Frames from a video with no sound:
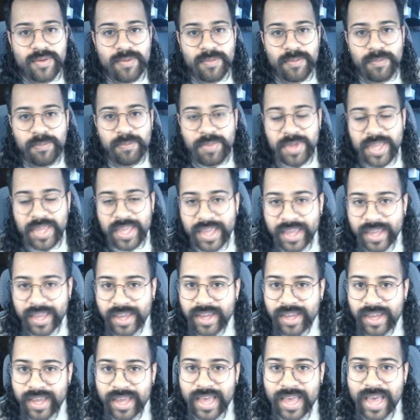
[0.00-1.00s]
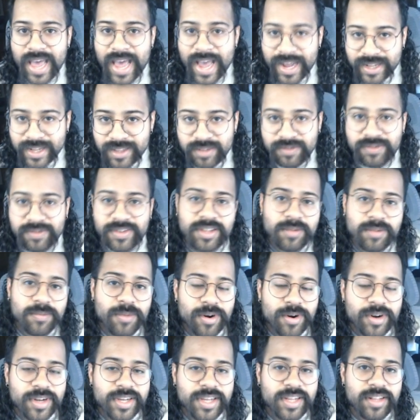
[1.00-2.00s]
being active in the
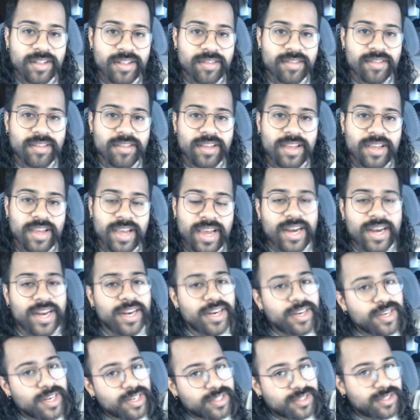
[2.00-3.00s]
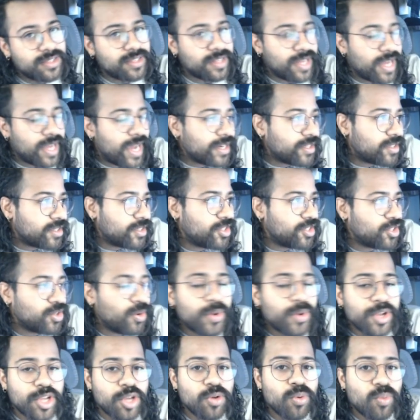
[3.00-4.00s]
markets and then actually
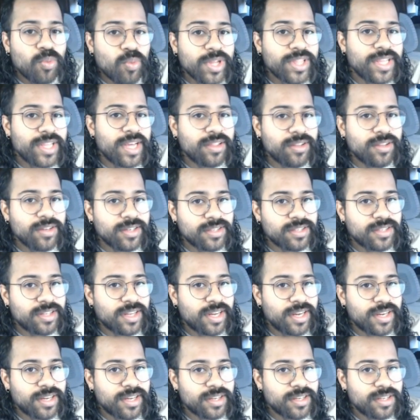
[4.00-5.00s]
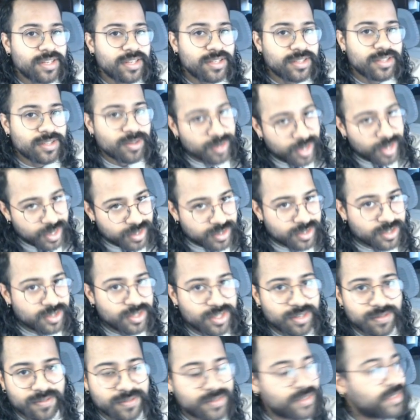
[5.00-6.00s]
showing you what that looks like. So let's
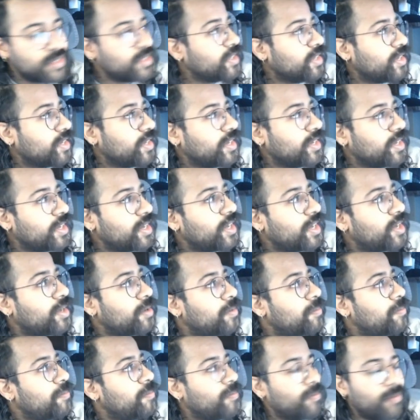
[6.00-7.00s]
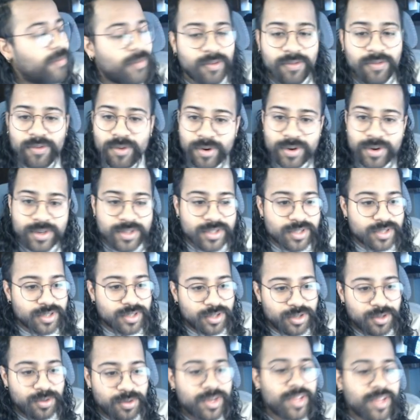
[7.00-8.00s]
shift. Of course,
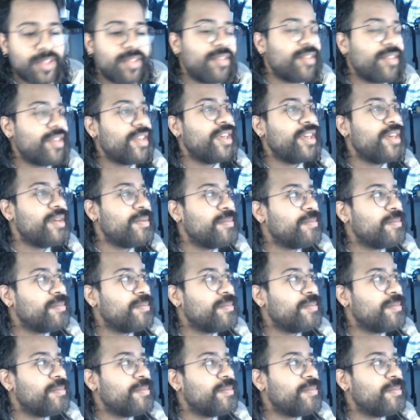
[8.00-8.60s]
you can see,